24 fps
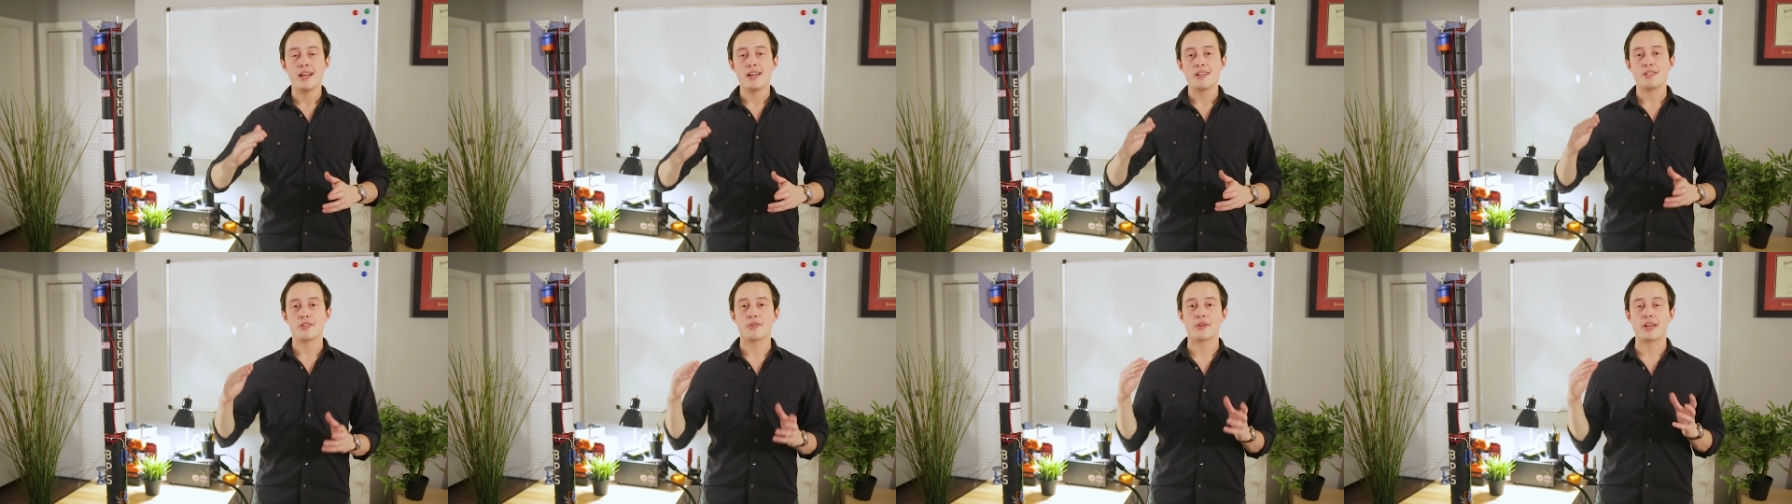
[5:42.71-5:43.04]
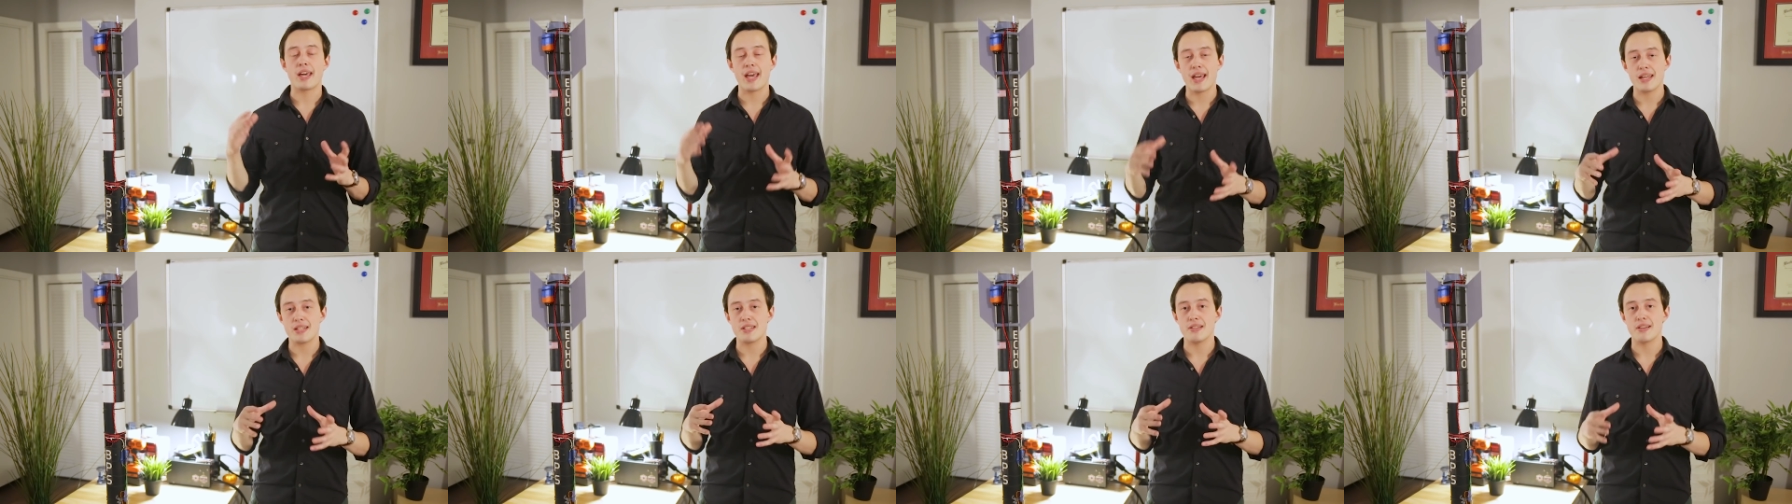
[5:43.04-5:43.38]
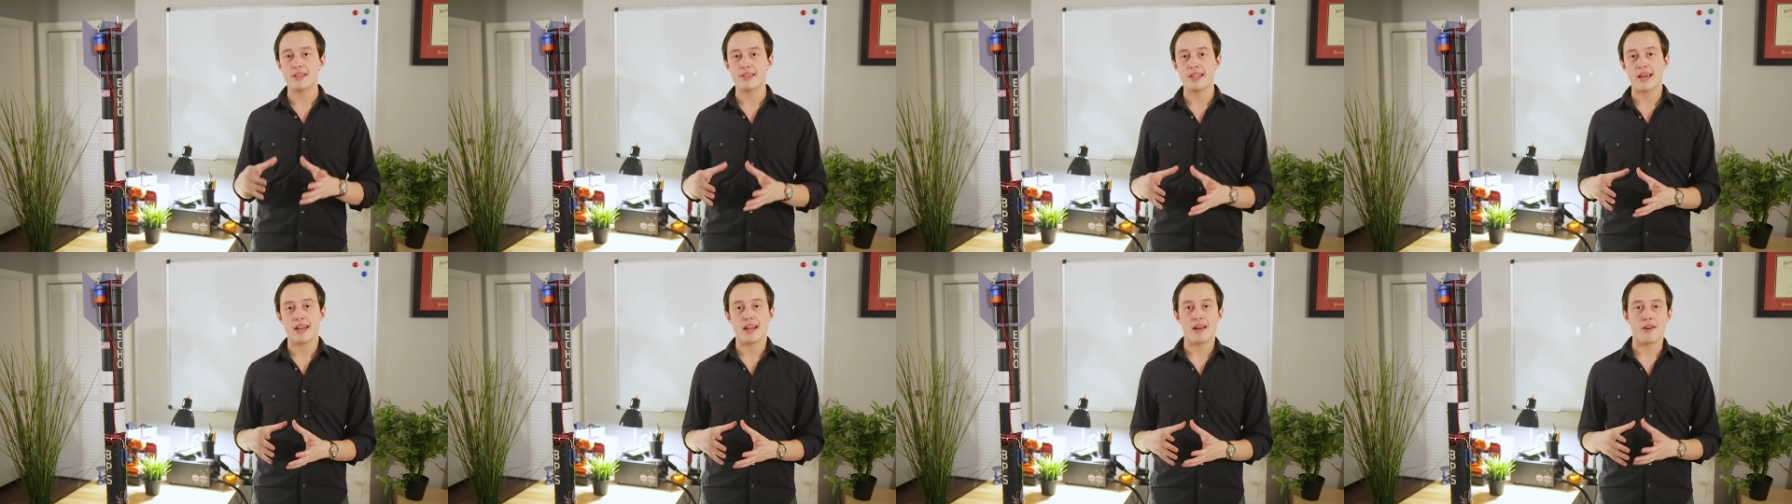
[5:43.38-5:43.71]
so
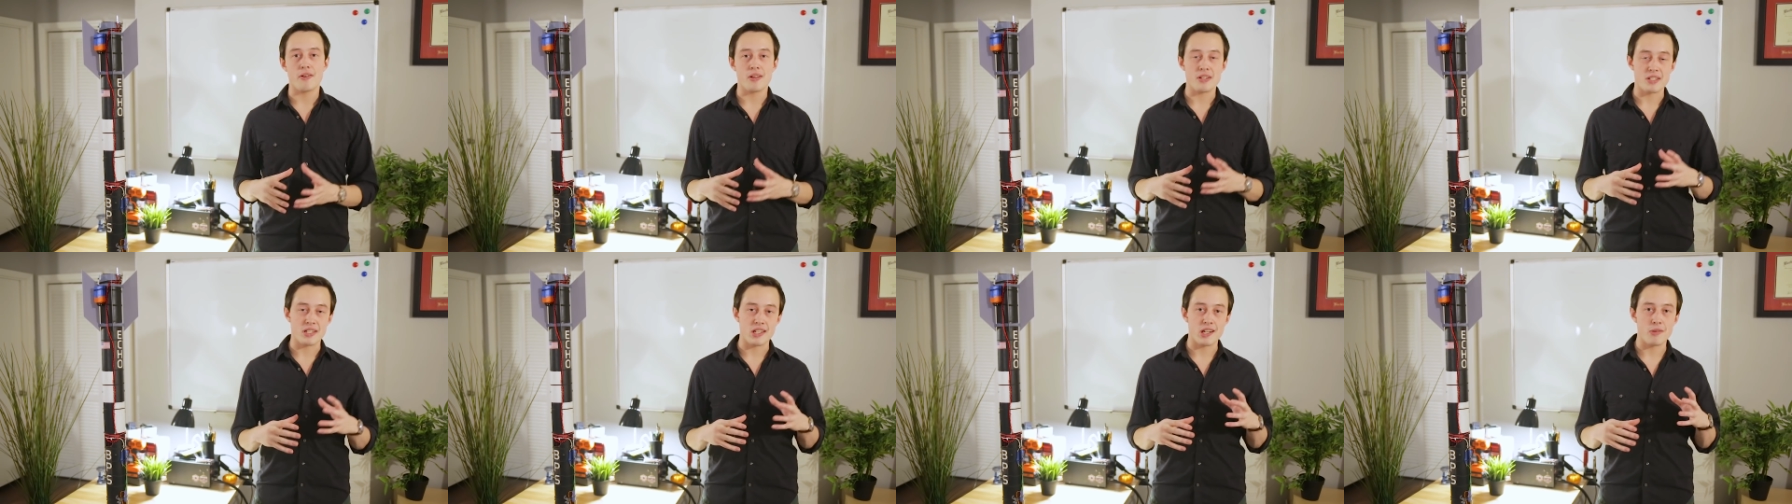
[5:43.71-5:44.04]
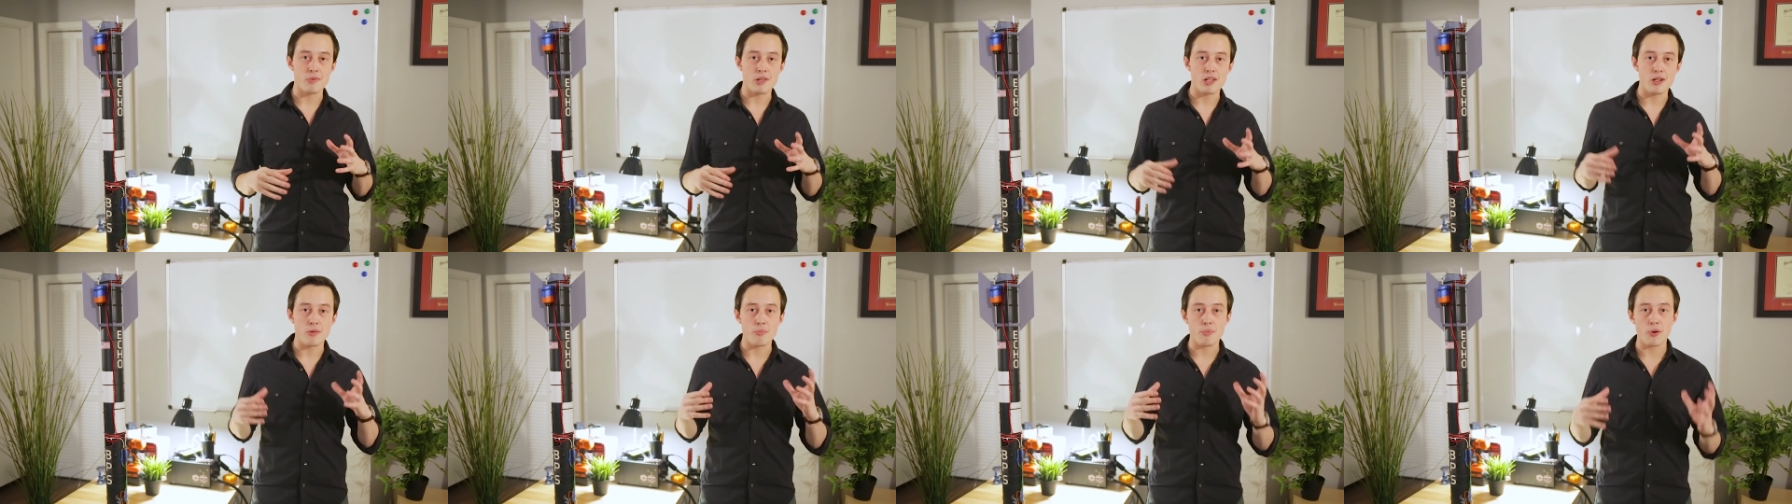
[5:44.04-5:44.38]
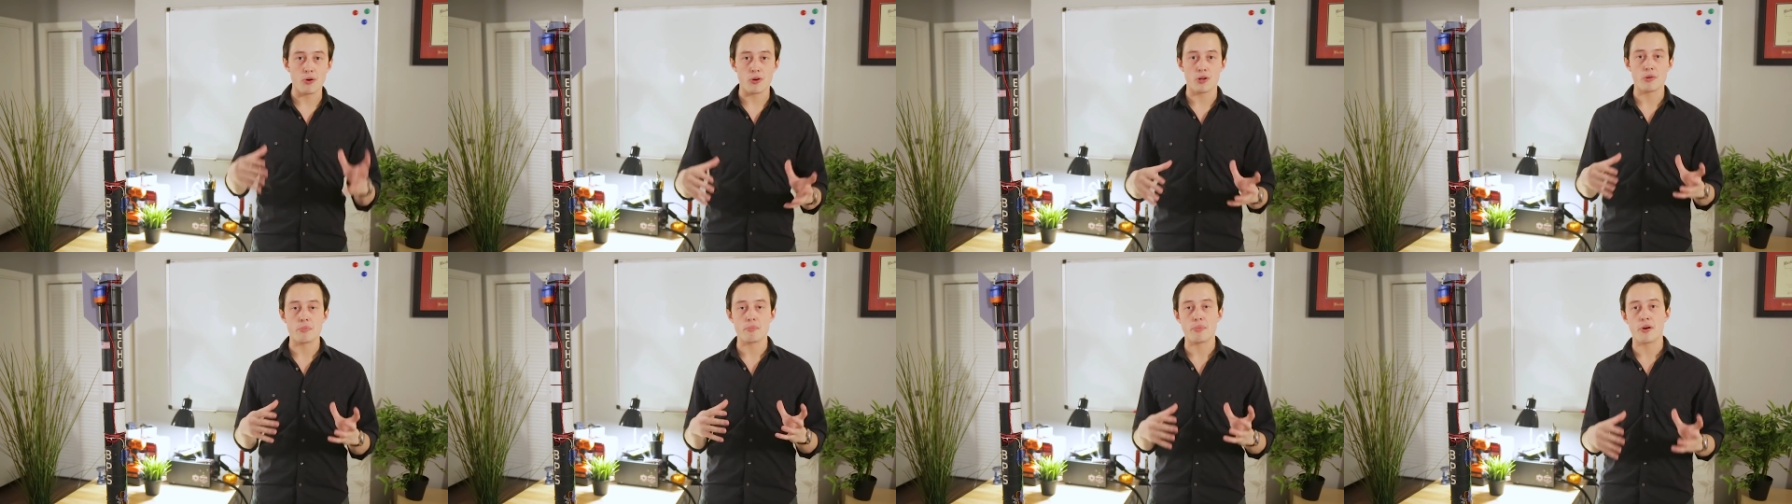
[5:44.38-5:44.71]
canceling that out is going to be an
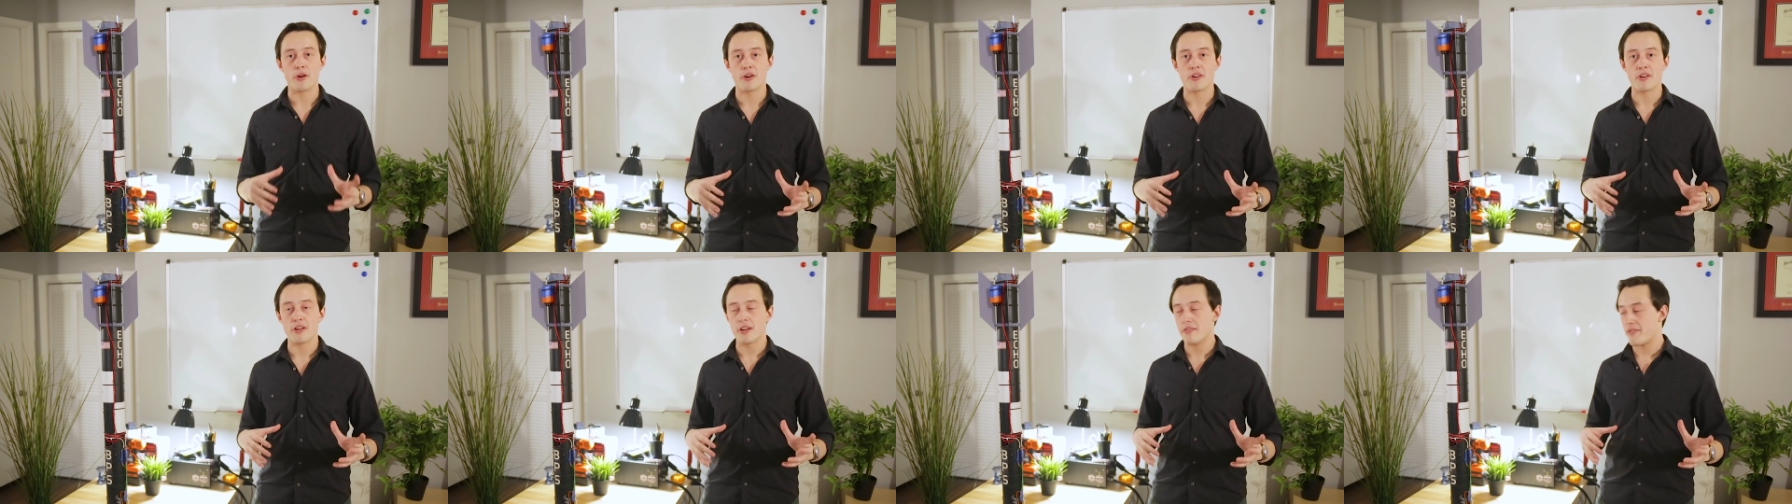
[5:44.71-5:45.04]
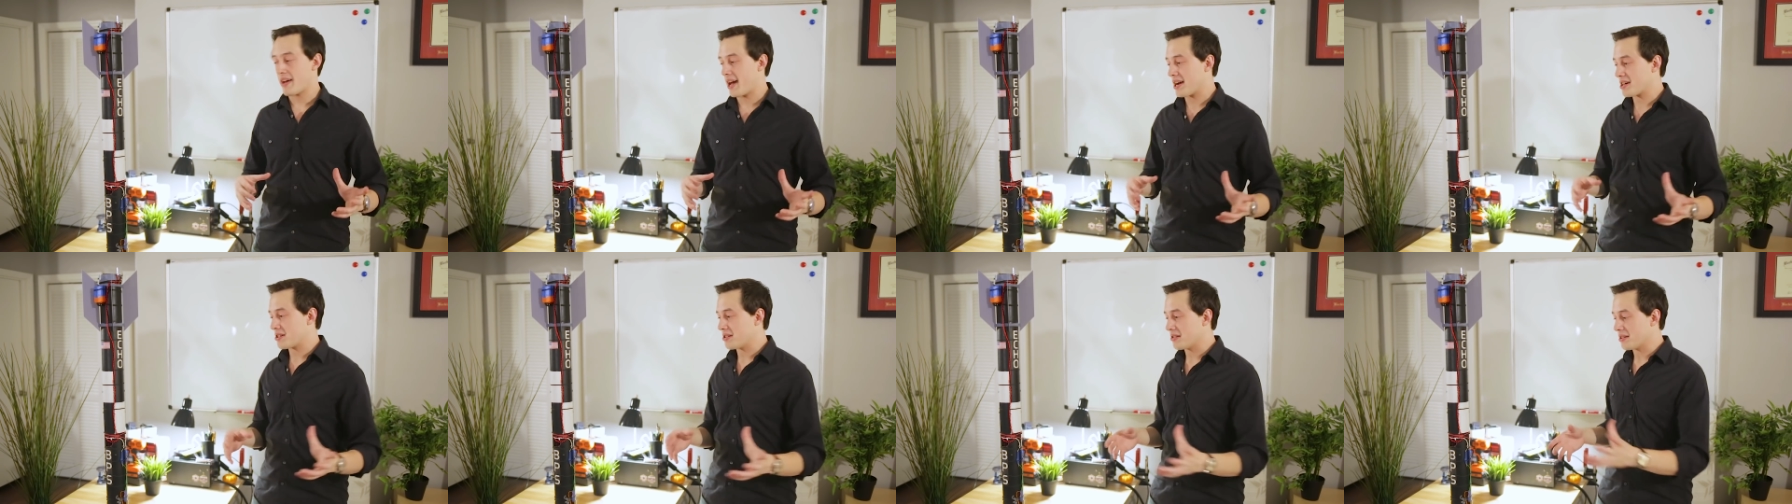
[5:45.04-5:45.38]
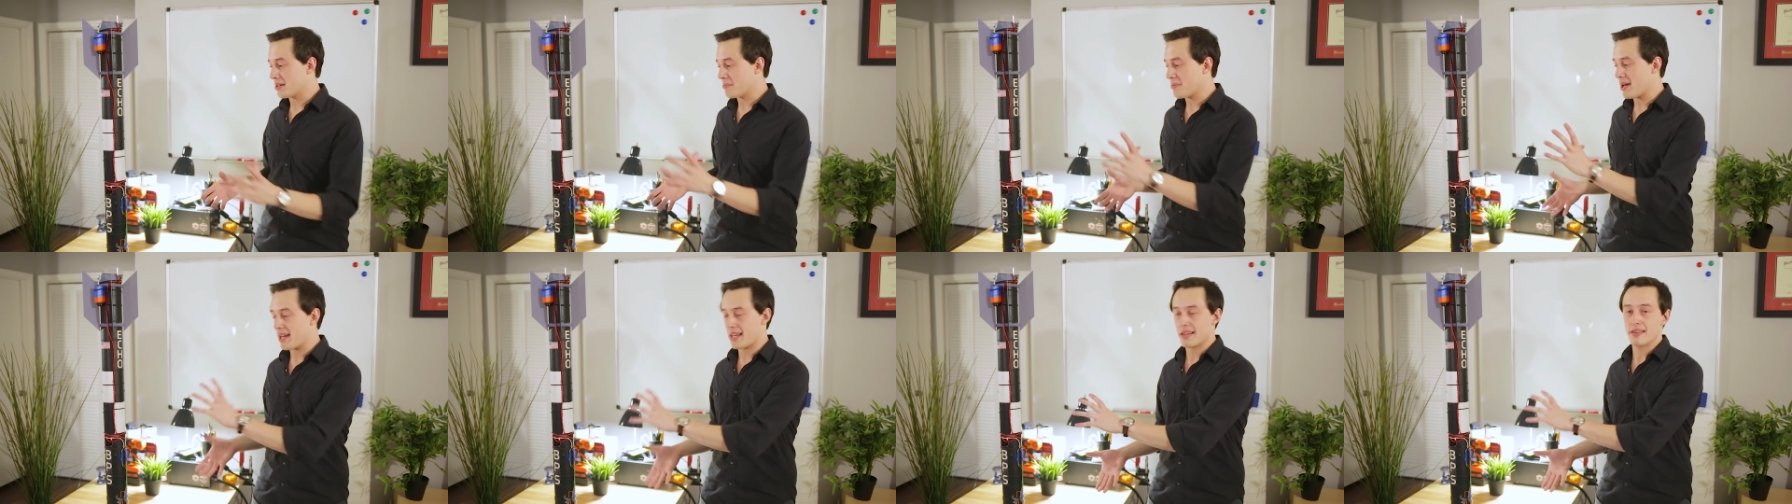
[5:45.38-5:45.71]
important part of
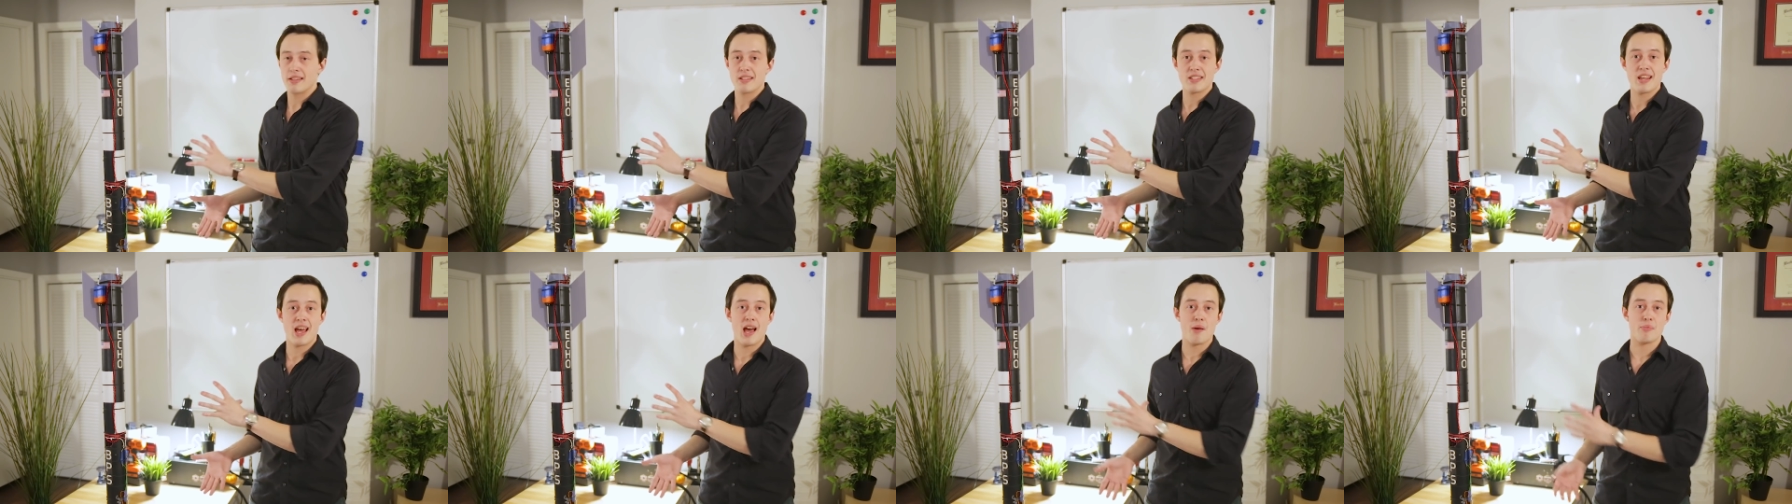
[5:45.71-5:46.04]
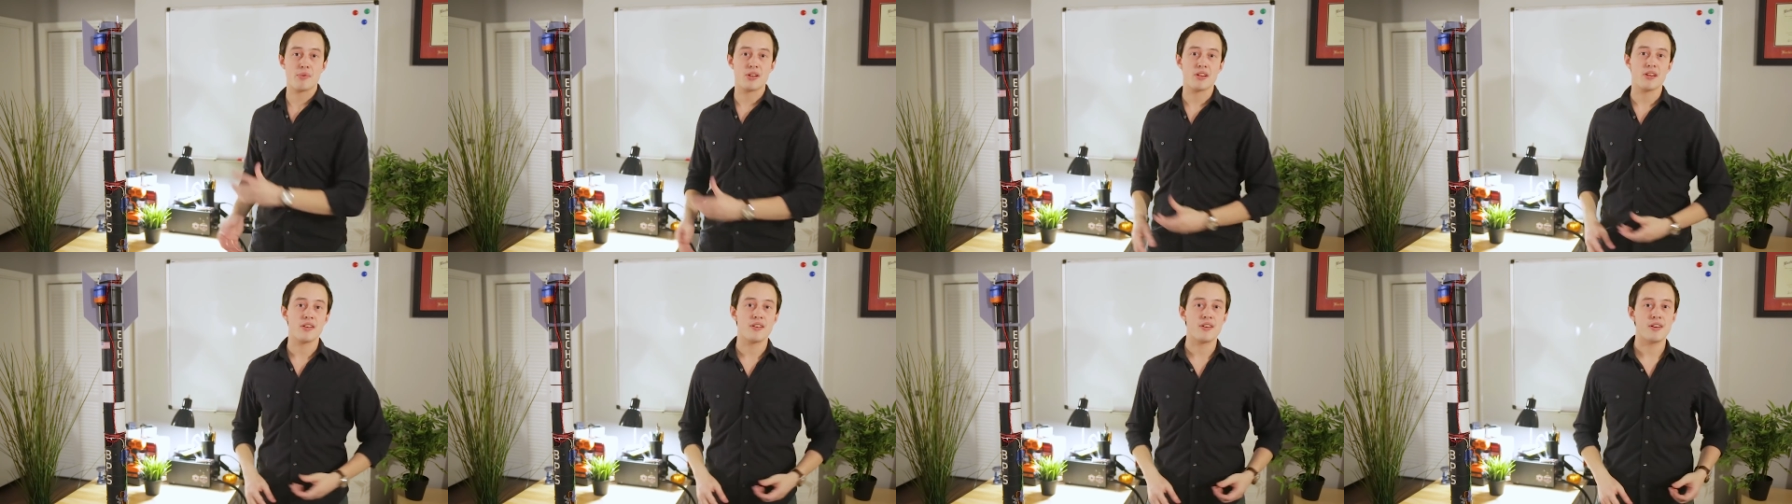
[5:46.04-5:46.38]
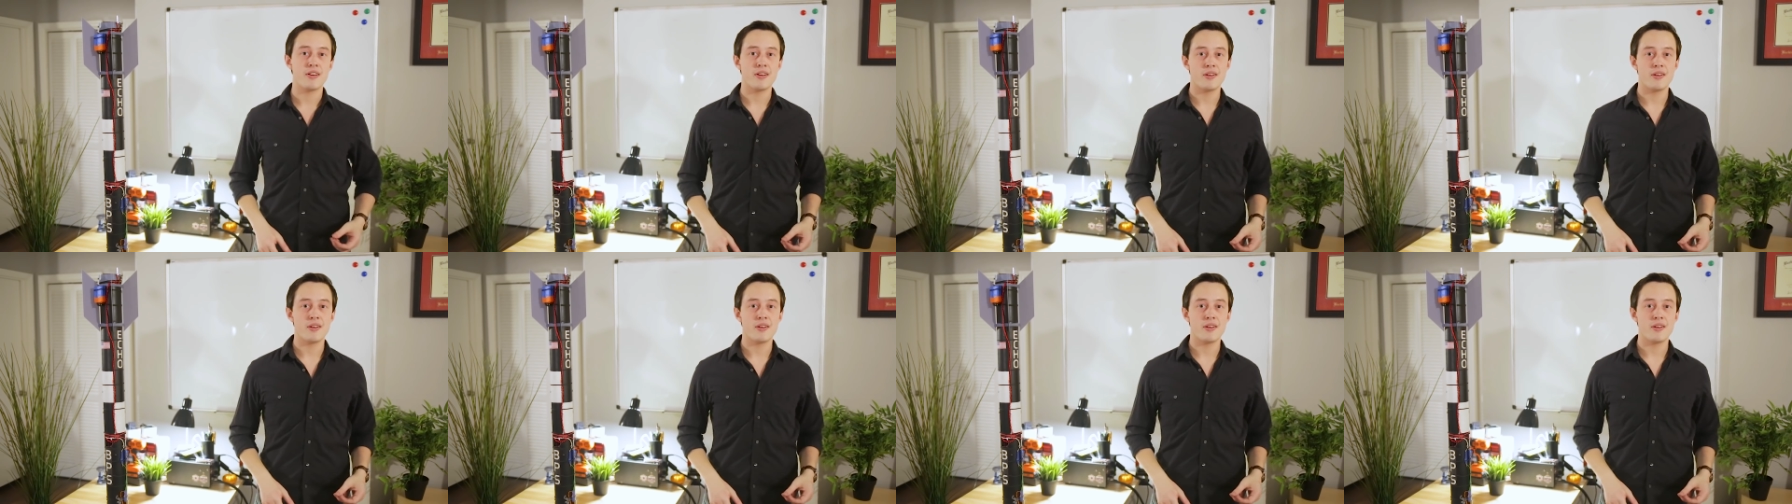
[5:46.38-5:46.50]
actually making this happen.